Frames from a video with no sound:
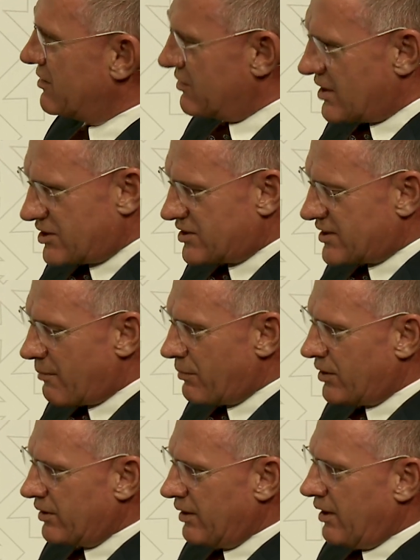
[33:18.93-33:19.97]
this
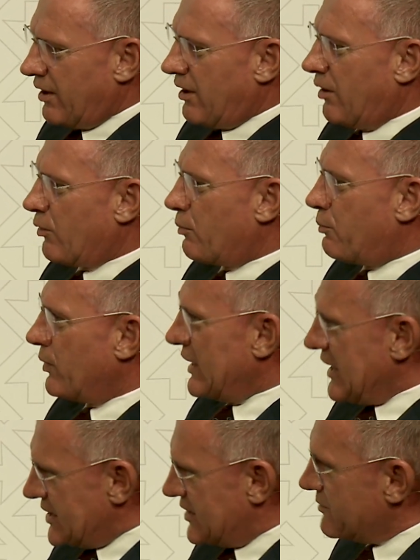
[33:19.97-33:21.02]
summer our
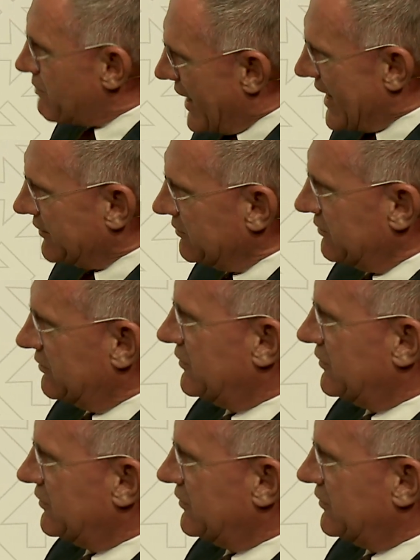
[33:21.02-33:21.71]
policemen